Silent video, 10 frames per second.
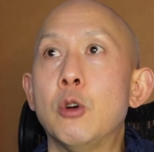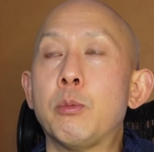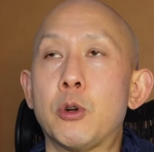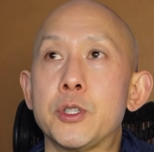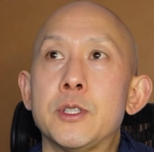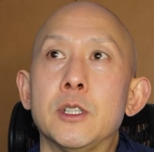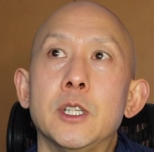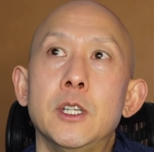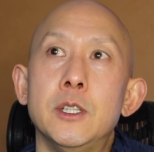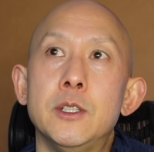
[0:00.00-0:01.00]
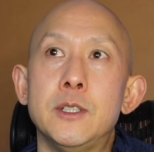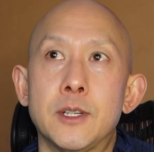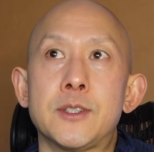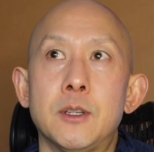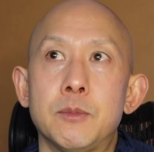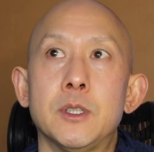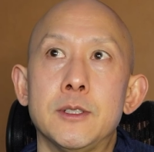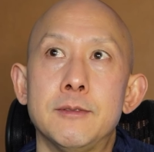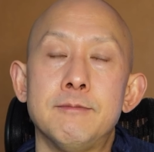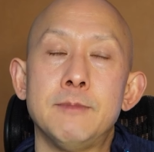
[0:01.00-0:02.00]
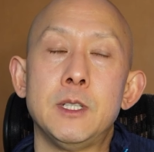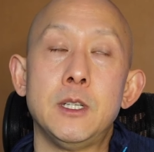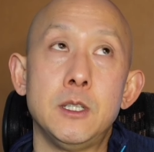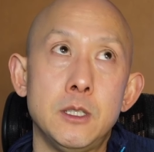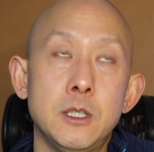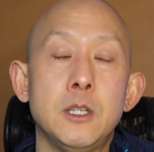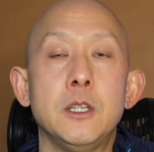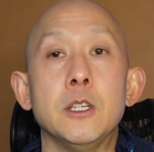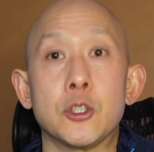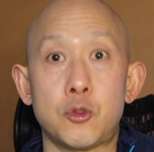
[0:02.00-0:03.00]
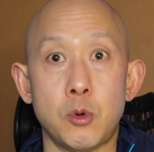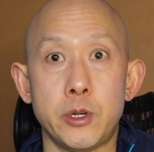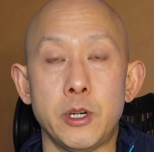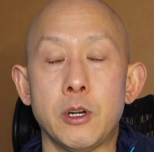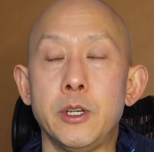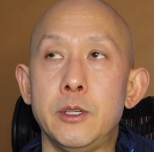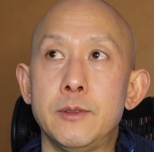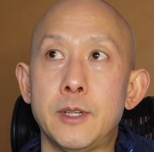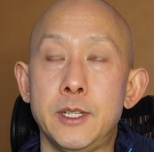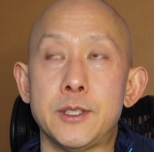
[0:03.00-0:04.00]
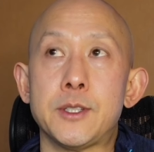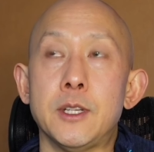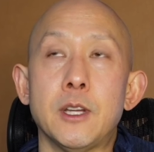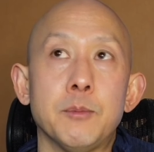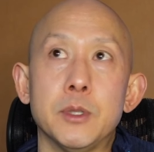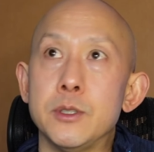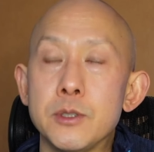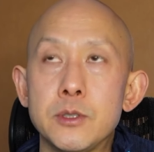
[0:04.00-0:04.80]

personally does something extraordinary, I hate to say that, but